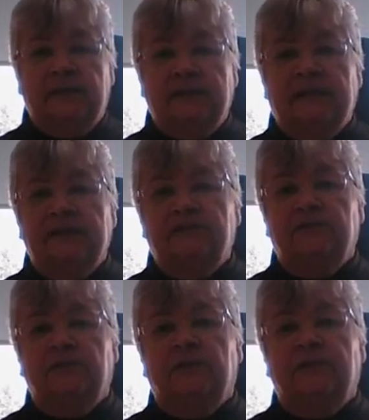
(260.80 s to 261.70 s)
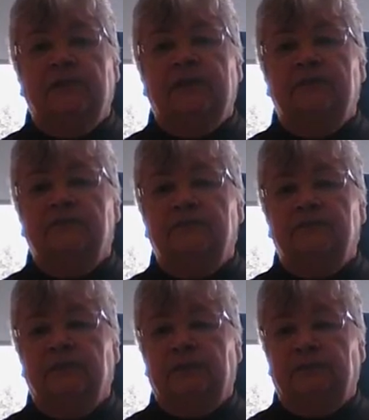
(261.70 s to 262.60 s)
pay attention to what your kids are
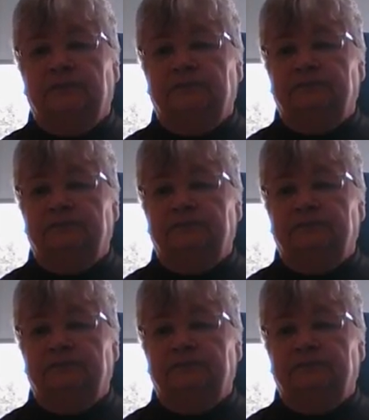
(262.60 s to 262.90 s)
doing.